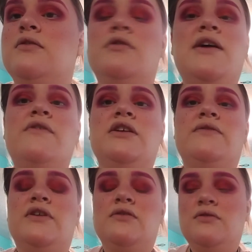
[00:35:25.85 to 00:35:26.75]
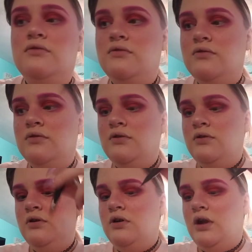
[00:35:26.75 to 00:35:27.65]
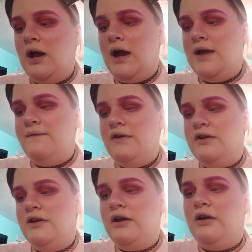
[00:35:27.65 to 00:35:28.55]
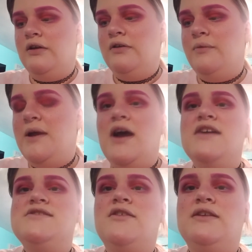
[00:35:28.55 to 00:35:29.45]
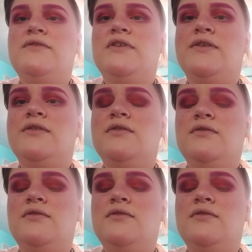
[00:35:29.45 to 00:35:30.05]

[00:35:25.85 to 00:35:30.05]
They're never even. I figure, well, my eyes aren't even.